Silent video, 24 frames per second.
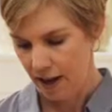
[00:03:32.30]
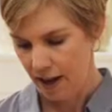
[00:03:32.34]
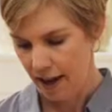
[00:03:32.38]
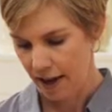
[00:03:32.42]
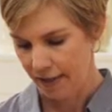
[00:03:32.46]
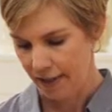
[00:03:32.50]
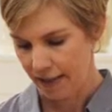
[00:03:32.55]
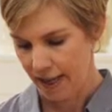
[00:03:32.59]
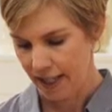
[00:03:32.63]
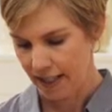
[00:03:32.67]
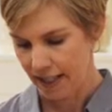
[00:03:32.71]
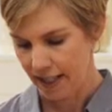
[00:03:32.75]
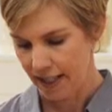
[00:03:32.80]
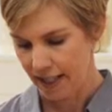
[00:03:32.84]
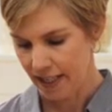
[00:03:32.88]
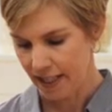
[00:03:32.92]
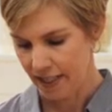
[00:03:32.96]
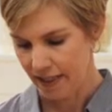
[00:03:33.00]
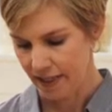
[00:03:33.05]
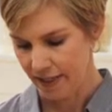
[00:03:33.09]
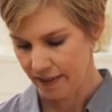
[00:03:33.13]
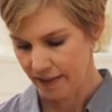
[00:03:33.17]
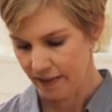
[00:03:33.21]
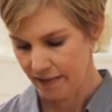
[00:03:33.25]
And that's
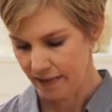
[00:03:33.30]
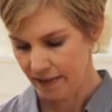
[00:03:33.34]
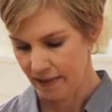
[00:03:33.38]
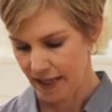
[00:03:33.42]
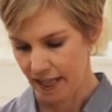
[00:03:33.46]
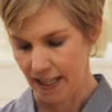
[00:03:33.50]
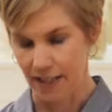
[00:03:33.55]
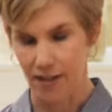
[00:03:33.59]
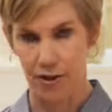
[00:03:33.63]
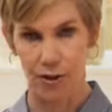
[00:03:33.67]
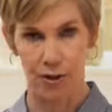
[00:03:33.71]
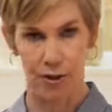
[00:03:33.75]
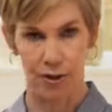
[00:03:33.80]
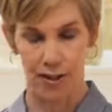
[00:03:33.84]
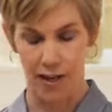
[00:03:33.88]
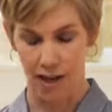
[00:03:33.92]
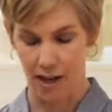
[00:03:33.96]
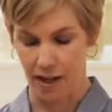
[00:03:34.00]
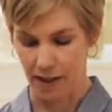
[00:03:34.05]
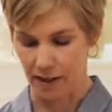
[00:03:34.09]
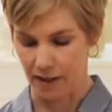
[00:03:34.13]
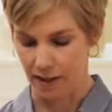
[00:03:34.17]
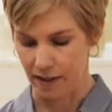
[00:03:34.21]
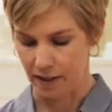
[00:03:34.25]
it, that's your
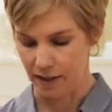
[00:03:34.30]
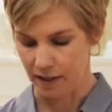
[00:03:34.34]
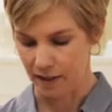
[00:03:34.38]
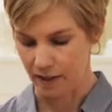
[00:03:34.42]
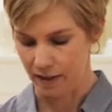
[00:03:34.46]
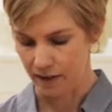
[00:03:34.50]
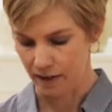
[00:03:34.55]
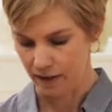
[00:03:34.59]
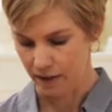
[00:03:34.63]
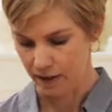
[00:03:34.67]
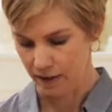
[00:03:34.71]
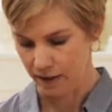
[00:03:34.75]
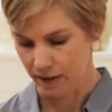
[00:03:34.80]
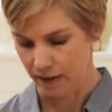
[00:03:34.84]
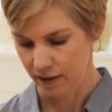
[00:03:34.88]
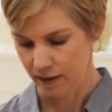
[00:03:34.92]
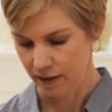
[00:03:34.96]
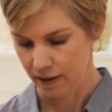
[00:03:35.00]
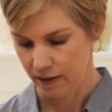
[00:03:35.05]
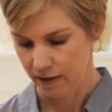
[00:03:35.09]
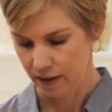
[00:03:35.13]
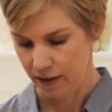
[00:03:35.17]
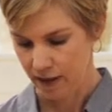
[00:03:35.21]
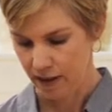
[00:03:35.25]
salad.
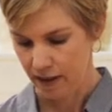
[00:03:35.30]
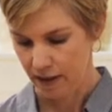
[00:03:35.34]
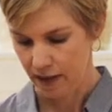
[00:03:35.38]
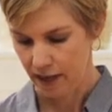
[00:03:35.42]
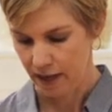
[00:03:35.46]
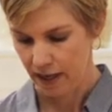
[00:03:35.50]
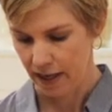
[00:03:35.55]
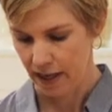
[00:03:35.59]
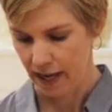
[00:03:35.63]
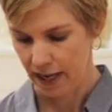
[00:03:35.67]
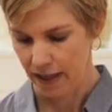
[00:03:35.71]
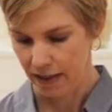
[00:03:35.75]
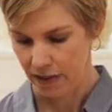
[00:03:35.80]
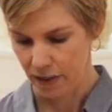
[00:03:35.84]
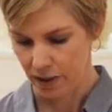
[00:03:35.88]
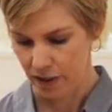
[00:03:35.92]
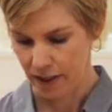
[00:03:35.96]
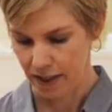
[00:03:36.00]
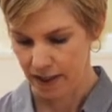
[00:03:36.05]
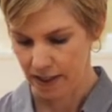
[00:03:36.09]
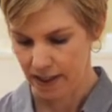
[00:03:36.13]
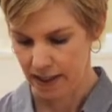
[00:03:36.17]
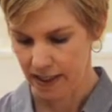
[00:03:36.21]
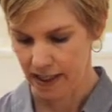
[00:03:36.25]
And as you
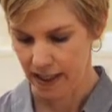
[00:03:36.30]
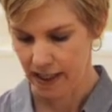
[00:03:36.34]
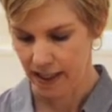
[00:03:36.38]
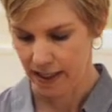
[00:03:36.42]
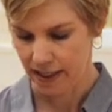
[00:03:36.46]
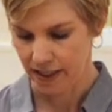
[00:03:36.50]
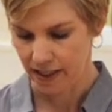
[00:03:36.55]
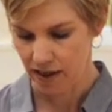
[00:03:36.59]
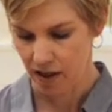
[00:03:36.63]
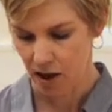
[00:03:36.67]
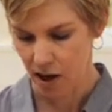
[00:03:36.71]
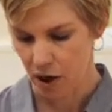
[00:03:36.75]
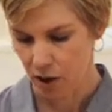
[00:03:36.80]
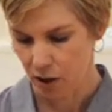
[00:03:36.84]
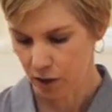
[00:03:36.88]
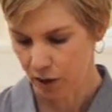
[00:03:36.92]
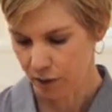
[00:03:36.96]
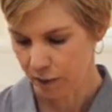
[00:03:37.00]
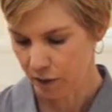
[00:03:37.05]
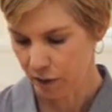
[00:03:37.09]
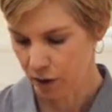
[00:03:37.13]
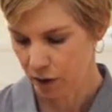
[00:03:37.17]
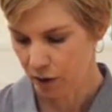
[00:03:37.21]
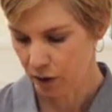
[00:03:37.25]
can see, it's
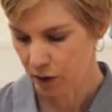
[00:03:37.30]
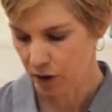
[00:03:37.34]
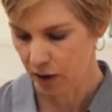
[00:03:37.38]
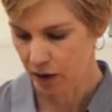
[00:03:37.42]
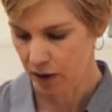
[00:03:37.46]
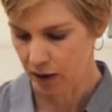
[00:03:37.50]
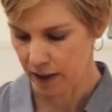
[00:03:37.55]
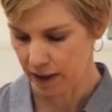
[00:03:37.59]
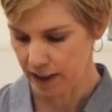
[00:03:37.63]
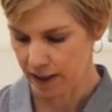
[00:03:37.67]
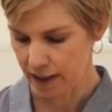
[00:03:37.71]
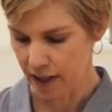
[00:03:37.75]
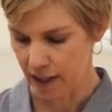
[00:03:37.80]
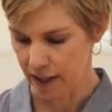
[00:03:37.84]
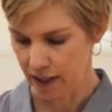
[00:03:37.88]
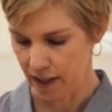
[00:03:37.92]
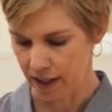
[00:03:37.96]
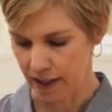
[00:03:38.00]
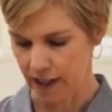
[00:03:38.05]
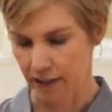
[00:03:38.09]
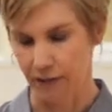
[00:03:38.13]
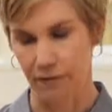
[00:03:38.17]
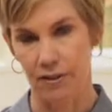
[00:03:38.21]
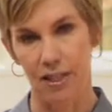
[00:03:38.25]
colorful, it's got
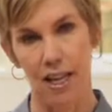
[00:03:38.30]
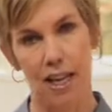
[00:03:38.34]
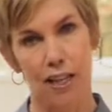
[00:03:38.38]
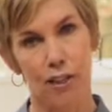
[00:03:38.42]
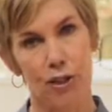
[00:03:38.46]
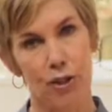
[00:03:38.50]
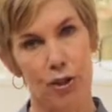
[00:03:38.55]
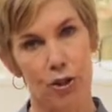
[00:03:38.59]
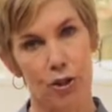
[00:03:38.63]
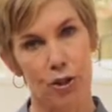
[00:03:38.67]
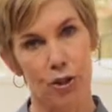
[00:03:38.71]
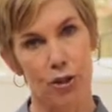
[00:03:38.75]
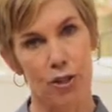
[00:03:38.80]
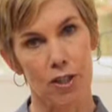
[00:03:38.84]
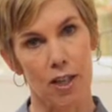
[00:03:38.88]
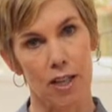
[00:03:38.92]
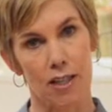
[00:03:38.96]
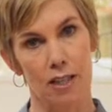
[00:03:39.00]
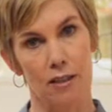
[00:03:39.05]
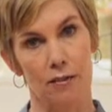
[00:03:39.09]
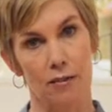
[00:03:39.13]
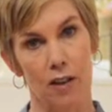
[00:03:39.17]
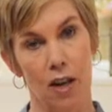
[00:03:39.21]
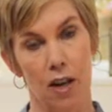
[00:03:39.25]
lots of textures,
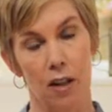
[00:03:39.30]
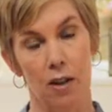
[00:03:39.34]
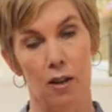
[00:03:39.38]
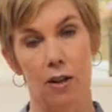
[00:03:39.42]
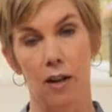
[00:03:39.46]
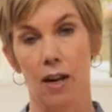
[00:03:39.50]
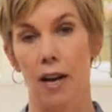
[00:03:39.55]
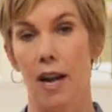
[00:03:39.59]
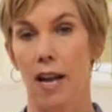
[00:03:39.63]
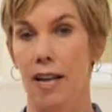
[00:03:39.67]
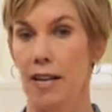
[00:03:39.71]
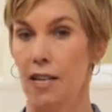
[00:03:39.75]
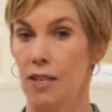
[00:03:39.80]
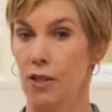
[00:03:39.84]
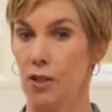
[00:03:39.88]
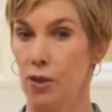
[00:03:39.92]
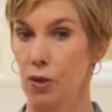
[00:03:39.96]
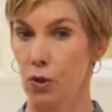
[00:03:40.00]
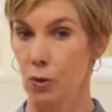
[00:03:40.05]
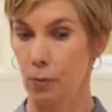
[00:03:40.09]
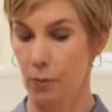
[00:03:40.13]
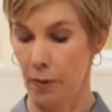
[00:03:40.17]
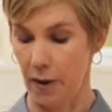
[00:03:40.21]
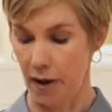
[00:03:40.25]
lots of color, and it's
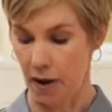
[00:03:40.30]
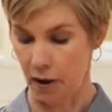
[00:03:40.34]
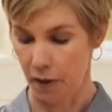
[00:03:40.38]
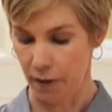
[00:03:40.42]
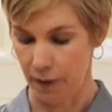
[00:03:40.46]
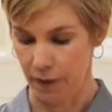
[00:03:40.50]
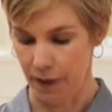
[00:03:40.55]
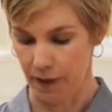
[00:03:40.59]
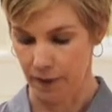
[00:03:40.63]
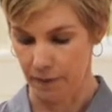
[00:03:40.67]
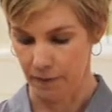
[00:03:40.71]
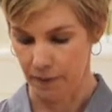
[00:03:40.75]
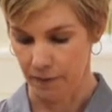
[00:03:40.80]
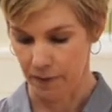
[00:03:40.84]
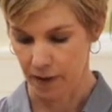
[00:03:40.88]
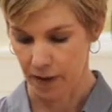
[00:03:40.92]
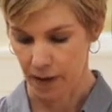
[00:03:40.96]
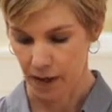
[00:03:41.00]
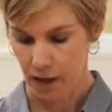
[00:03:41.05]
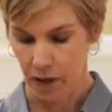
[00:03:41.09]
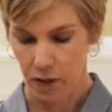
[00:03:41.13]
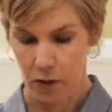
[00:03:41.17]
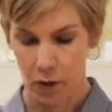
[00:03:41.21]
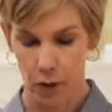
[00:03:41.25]
super healthy.
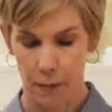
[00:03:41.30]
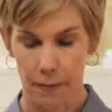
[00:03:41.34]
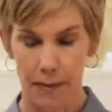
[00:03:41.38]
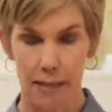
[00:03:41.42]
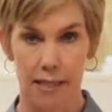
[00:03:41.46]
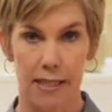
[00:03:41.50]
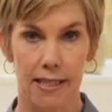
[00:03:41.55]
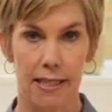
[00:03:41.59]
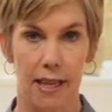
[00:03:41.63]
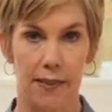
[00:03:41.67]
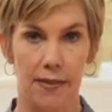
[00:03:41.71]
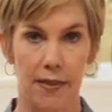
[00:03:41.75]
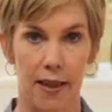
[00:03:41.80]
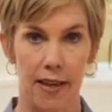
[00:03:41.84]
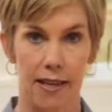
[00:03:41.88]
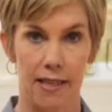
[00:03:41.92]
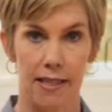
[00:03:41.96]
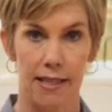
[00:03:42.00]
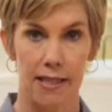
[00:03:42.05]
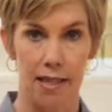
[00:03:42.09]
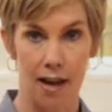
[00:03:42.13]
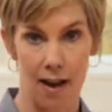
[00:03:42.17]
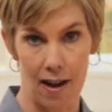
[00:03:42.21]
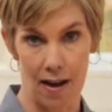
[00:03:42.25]
So I'm gonna set that
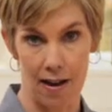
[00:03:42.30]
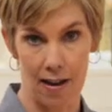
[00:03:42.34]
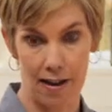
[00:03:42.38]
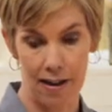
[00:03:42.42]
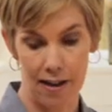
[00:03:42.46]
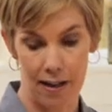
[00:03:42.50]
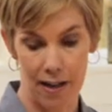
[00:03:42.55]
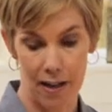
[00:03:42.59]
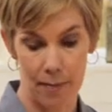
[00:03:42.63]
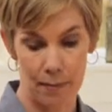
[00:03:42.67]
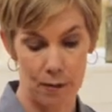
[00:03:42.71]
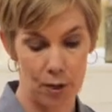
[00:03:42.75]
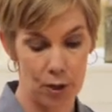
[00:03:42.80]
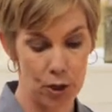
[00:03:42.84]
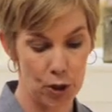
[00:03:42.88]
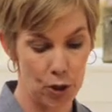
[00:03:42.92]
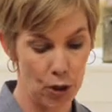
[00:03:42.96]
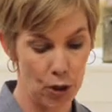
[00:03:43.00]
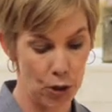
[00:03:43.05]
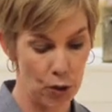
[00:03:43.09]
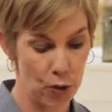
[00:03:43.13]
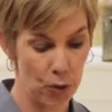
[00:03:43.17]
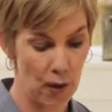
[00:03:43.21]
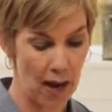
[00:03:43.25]
aside and I'm gonna
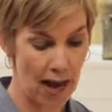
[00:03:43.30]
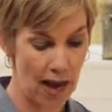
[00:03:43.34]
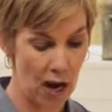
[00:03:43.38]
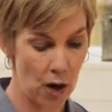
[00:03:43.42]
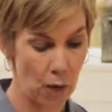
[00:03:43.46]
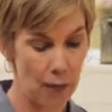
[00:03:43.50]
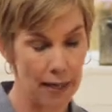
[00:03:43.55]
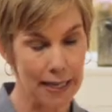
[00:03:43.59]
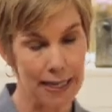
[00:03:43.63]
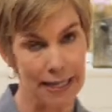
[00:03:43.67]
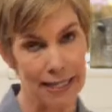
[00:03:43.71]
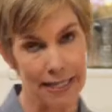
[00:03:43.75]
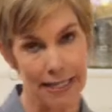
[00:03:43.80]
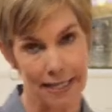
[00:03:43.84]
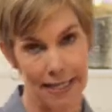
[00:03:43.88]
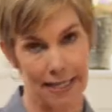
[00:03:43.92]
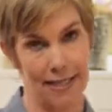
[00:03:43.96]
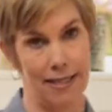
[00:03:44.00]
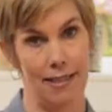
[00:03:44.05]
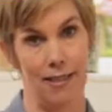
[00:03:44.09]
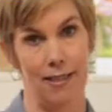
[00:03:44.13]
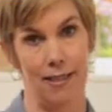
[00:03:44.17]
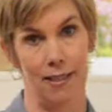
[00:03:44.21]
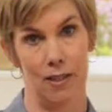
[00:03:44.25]
show you how easy
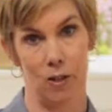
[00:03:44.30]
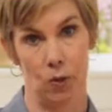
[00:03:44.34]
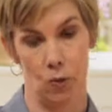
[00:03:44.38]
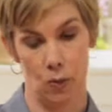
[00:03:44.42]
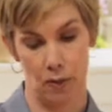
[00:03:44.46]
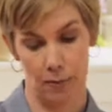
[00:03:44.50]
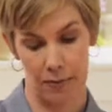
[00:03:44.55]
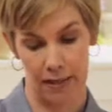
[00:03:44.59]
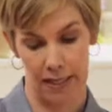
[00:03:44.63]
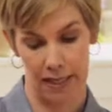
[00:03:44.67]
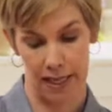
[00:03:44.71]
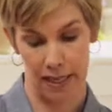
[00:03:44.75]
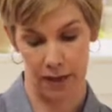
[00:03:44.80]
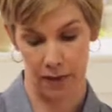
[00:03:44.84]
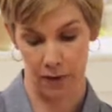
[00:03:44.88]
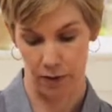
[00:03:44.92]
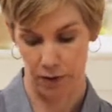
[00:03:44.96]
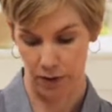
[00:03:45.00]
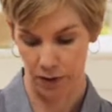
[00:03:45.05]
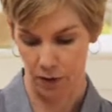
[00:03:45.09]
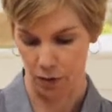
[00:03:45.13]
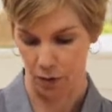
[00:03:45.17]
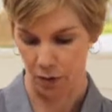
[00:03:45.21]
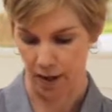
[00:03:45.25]
it is to whip together
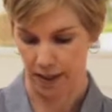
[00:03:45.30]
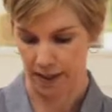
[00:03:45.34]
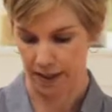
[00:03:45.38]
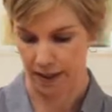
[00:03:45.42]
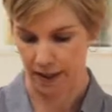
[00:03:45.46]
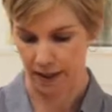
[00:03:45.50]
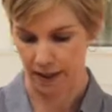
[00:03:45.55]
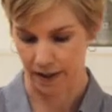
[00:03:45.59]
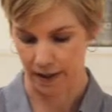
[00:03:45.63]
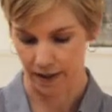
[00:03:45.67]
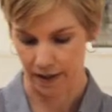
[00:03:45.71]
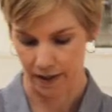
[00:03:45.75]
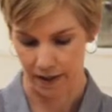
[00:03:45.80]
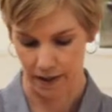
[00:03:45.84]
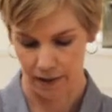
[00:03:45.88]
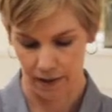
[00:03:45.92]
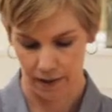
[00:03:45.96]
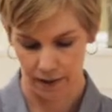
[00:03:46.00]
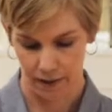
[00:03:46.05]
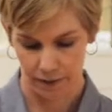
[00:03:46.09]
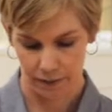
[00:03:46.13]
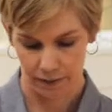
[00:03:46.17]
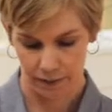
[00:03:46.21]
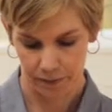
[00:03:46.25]
this dressing.
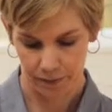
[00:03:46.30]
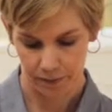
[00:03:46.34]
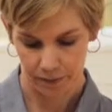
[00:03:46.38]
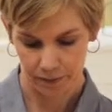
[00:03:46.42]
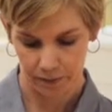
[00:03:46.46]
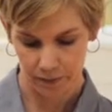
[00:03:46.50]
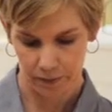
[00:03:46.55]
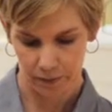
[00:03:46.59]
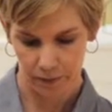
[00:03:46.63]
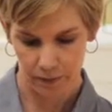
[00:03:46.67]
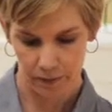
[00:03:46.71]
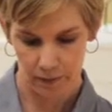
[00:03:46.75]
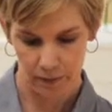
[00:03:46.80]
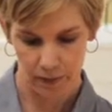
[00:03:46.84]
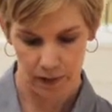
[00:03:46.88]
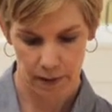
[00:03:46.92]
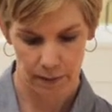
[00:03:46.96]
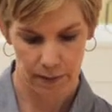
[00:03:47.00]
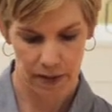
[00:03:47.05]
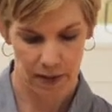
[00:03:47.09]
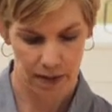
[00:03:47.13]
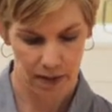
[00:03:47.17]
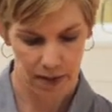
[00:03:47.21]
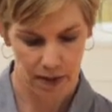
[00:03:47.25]
I'm
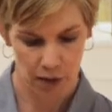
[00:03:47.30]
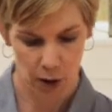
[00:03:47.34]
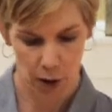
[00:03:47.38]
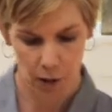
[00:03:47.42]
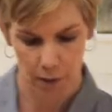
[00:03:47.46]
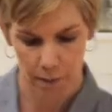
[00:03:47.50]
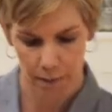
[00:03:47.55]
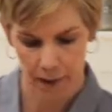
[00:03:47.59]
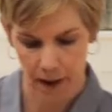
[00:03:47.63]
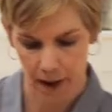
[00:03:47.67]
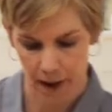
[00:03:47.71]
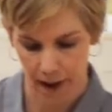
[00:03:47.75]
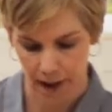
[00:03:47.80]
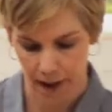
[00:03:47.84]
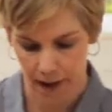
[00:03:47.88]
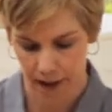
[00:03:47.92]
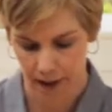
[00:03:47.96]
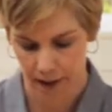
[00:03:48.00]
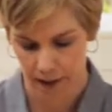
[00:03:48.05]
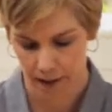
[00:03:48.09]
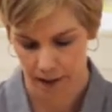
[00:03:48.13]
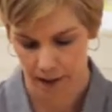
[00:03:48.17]
gonna start by